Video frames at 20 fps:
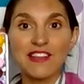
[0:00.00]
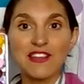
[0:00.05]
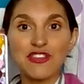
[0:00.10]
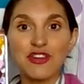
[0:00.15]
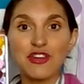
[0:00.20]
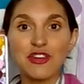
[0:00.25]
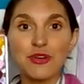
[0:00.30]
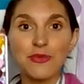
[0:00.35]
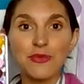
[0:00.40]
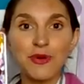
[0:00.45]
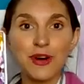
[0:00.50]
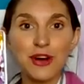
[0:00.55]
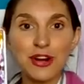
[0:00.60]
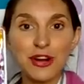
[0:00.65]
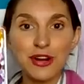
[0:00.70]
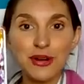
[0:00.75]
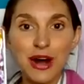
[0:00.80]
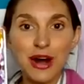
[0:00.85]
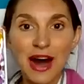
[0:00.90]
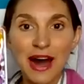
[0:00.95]
Do you know
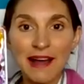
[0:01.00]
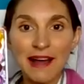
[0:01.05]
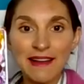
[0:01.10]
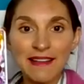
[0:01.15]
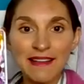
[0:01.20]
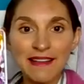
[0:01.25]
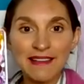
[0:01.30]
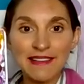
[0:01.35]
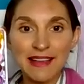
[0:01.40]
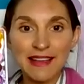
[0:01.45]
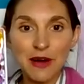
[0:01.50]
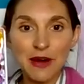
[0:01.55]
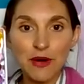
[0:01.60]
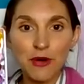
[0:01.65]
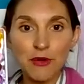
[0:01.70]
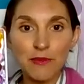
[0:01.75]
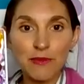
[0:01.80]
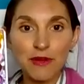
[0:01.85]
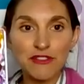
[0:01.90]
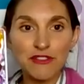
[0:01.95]
what? I can see
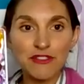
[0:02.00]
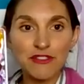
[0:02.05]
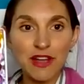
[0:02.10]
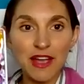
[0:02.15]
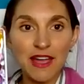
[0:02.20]
almost